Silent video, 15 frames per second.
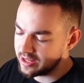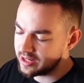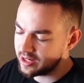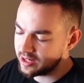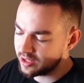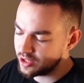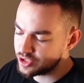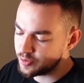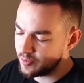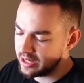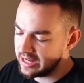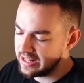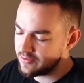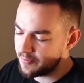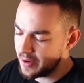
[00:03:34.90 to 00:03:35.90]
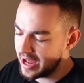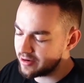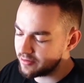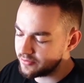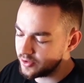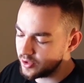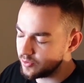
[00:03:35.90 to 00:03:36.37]
When can a customer leave
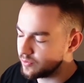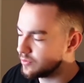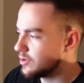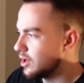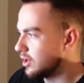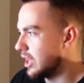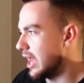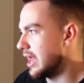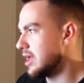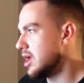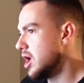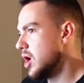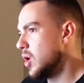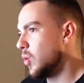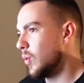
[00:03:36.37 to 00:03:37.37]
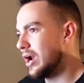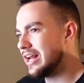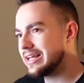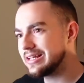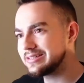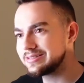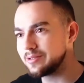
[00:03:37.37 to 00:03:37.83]
a bad review? Okay,
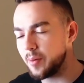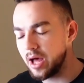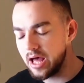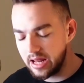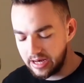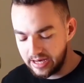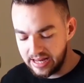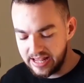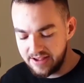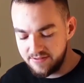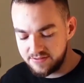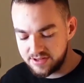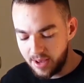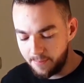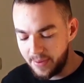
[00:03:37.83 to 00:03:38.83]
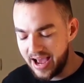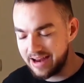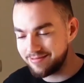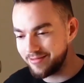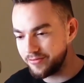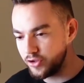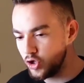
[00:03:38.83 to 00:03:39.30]
when a customer leaves a
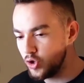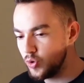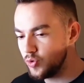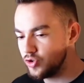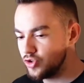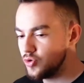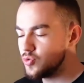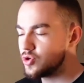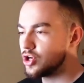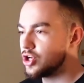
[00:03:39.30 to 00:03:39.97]
bad review,